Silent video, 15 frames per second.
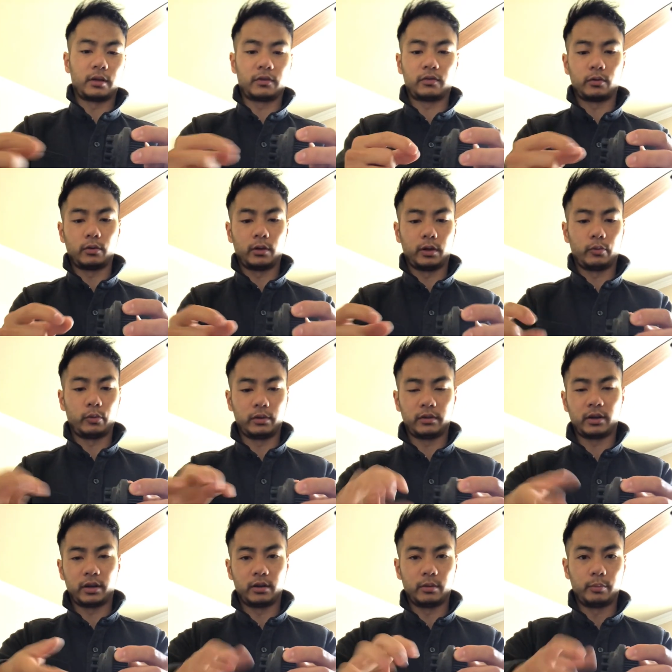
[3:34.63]
So like when you
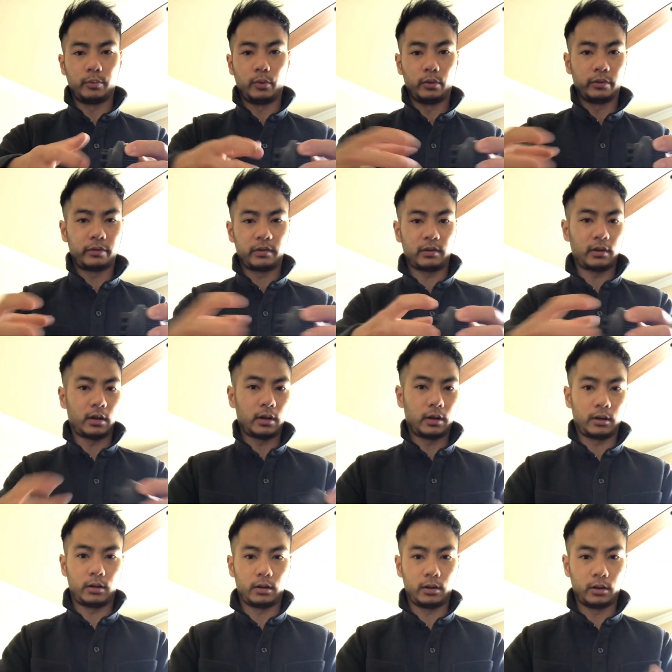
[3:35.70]
tighten the bolts,
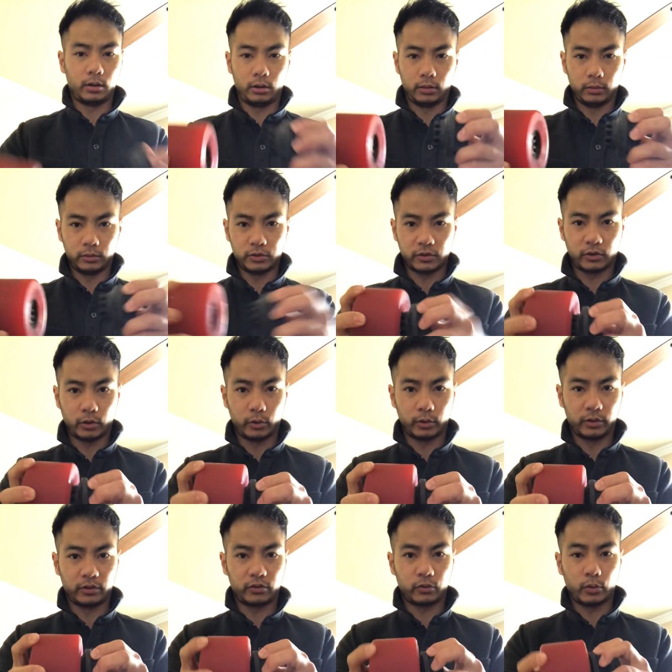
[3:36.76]
it'll just go in
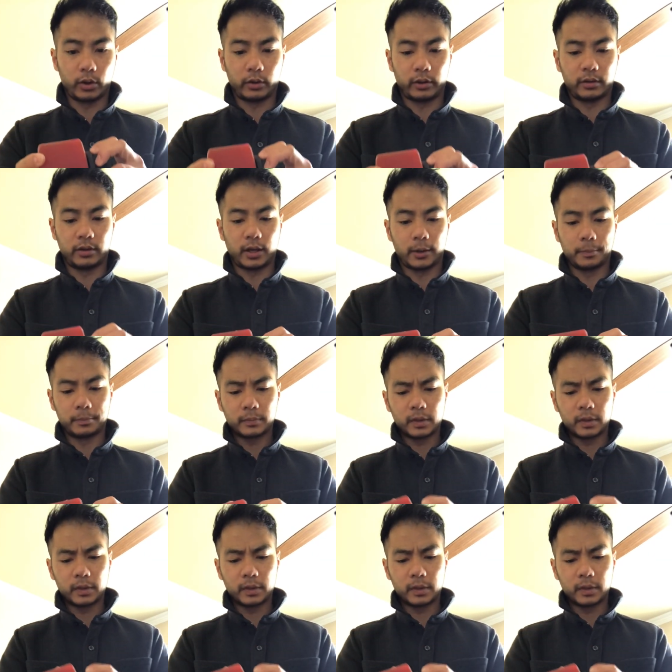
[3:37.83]
straight like that.